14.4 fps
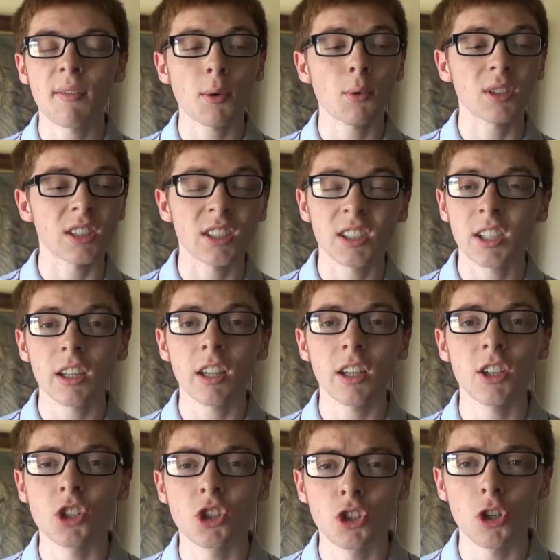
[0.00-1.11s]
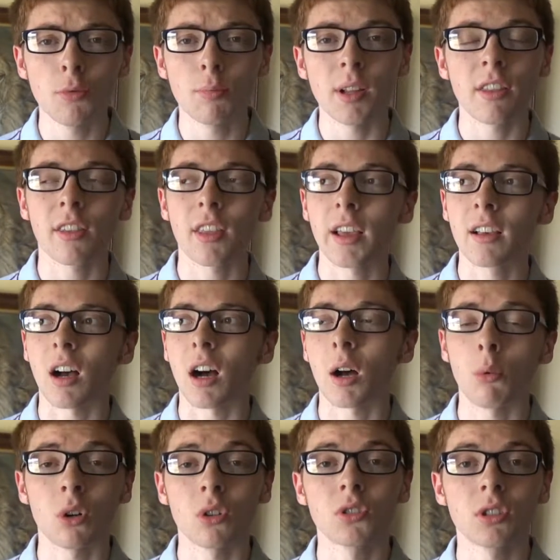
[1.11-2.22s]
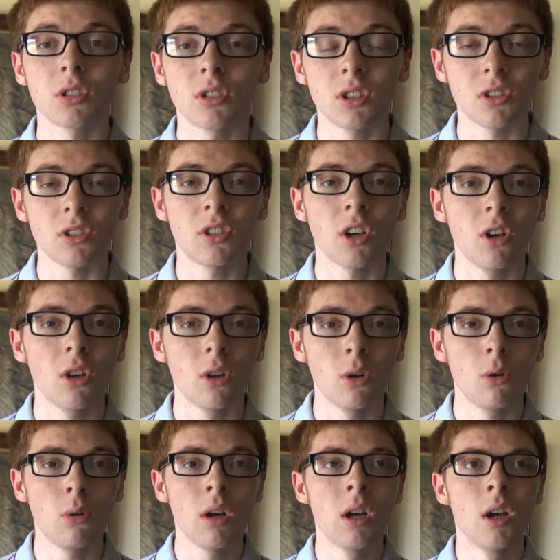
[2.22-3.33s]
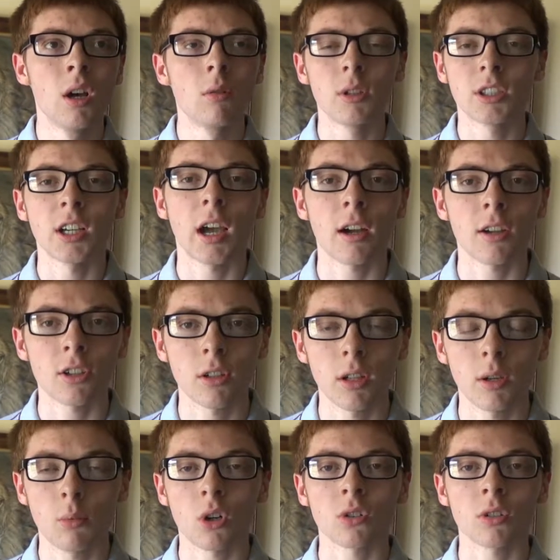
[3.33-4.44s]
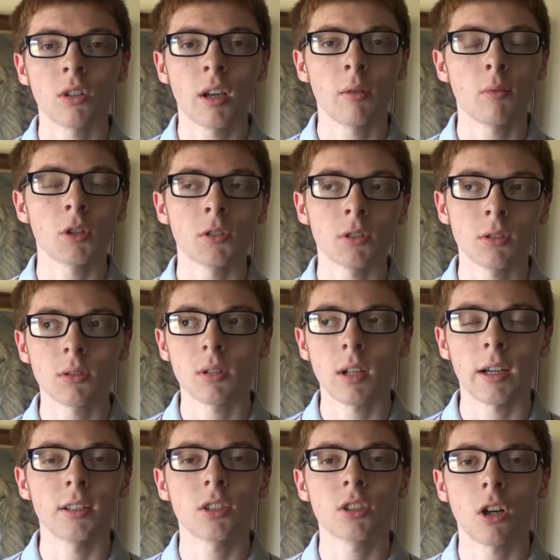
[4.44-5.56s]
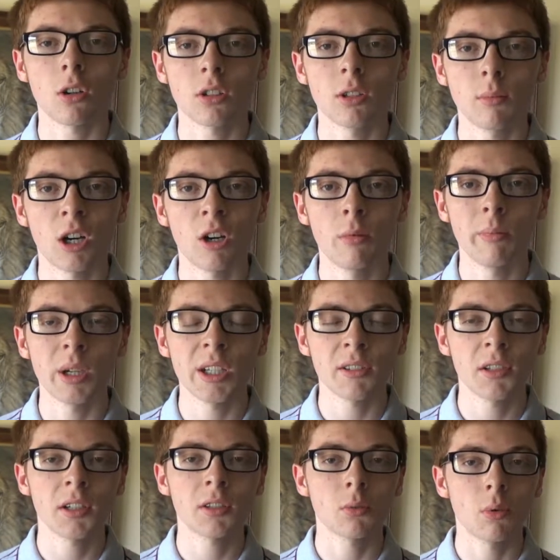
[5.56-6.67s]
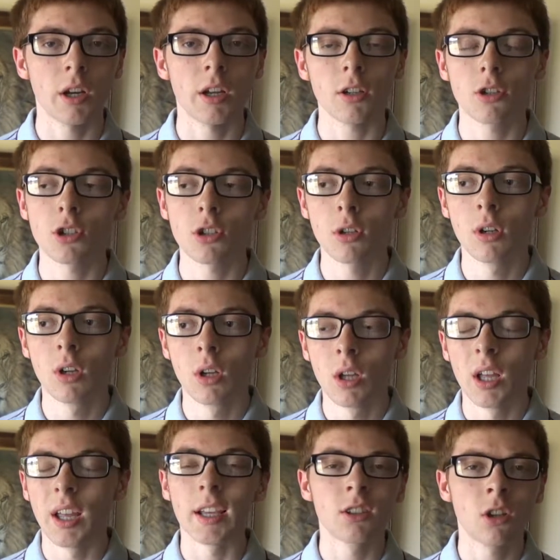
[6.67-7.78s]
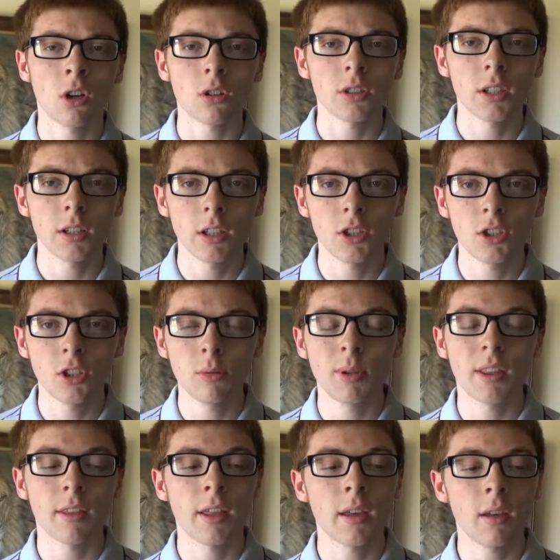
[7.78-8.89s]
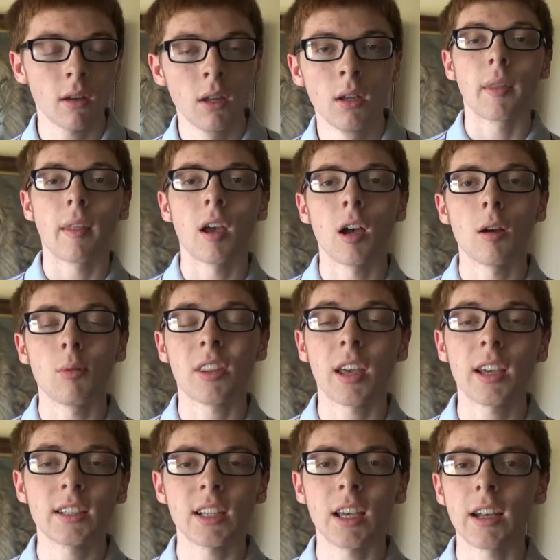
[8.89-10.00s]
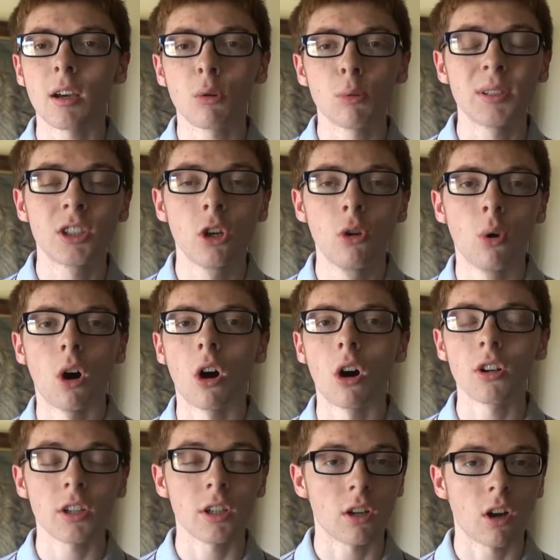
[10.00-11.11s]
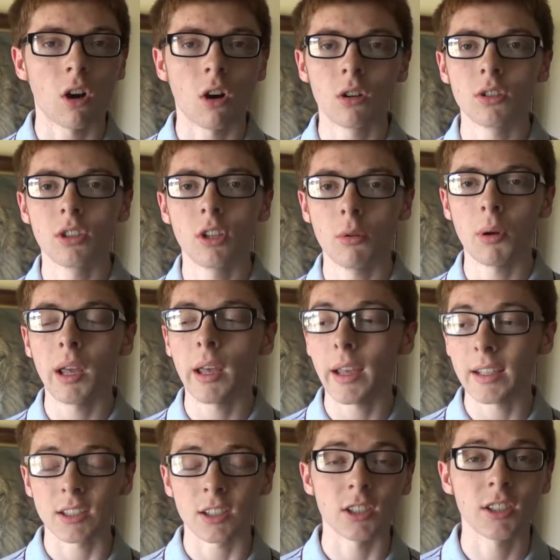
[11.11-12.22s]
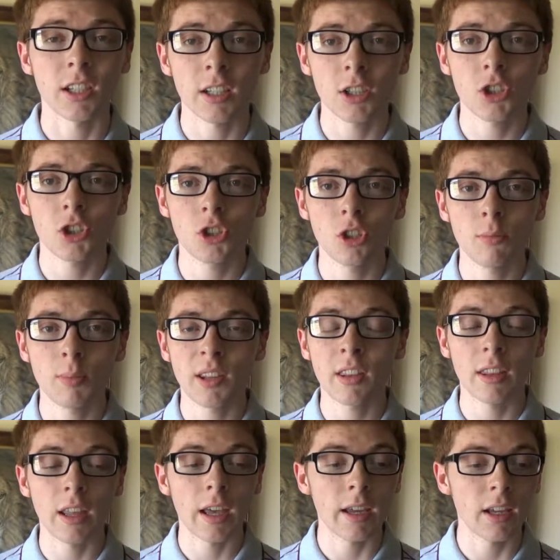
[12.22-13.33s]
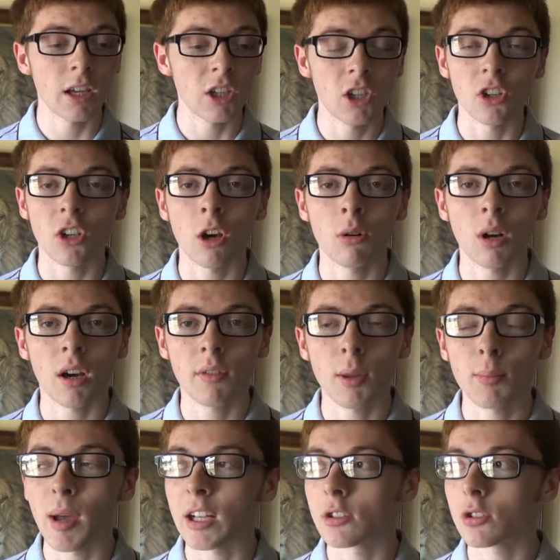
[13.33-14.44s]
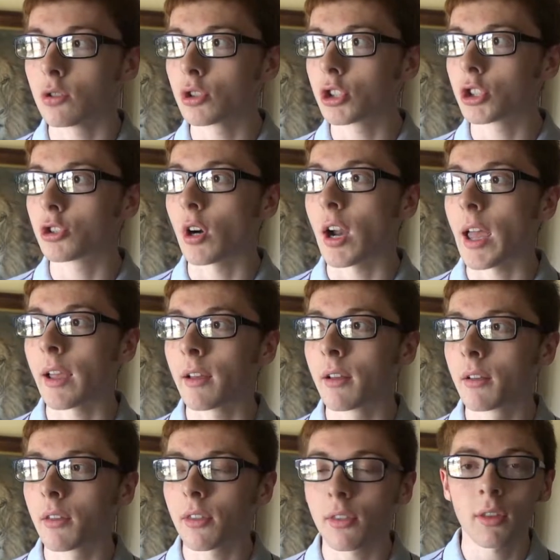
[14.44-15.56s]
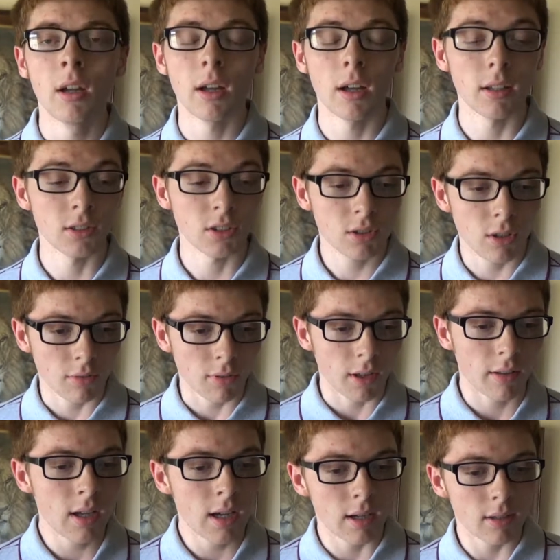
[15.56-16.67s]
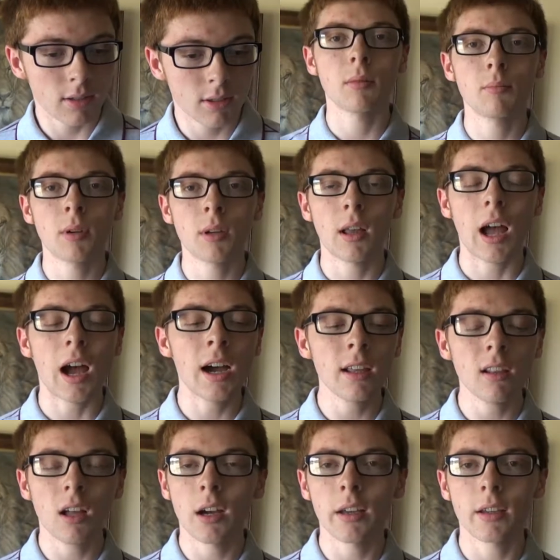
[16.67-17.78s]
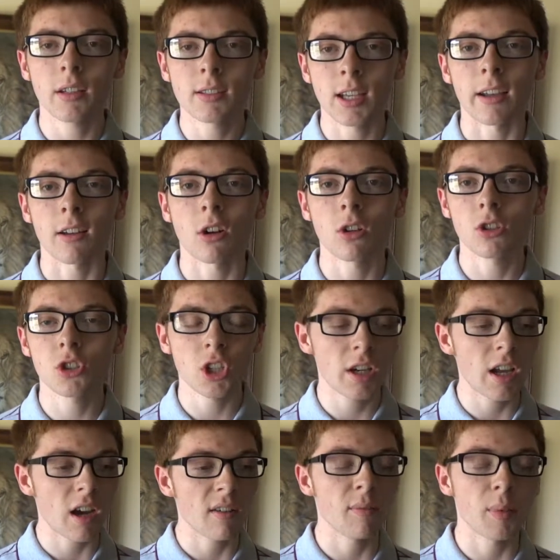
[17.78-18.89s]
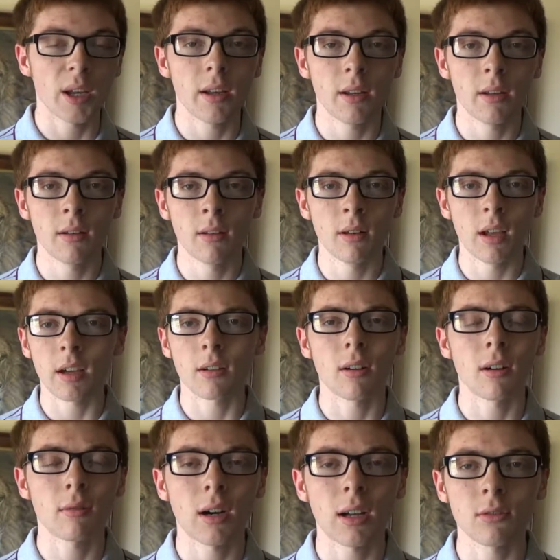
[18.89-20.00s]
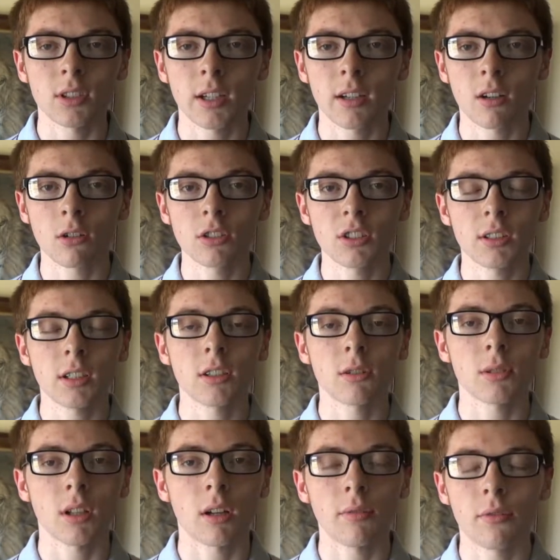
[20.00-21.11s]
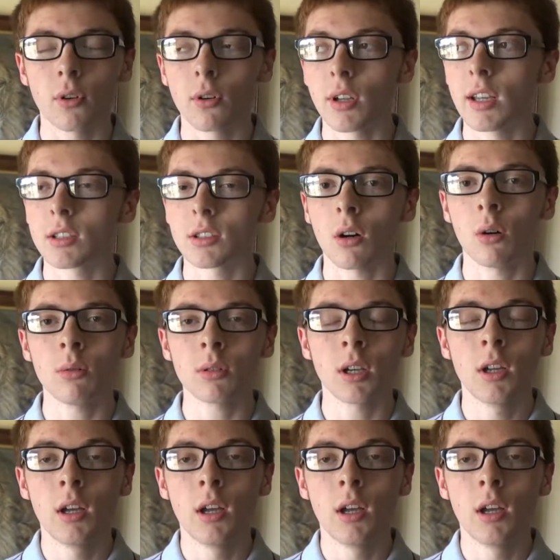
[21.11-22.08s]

It was a silly, stupid thing that I wanted to do, which it actually wasn't. It was like starting my own business, which is not a silly, stupid thing. But they said, it will be too hard, you can't do it, it's a silly, stupid thing, you don't have the mental strength, and stuff like that. But I like technology. I've been around technology since I was like 4 years old.